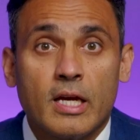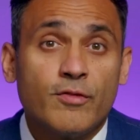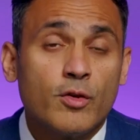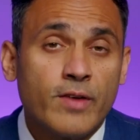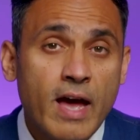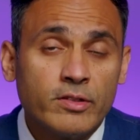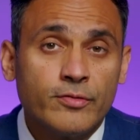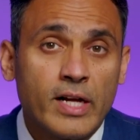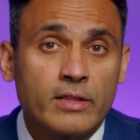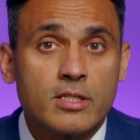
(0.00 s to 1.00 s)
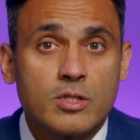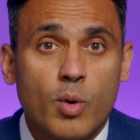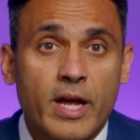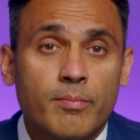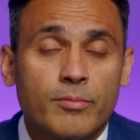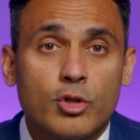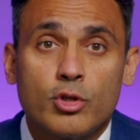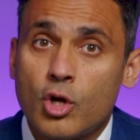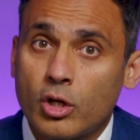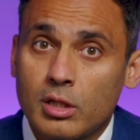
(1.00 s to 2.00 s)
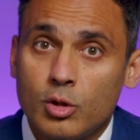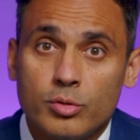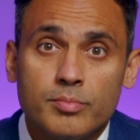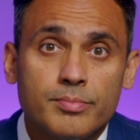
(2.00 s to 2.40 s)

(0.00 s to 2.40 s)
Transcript: If you've ever felt this way, you're not alone.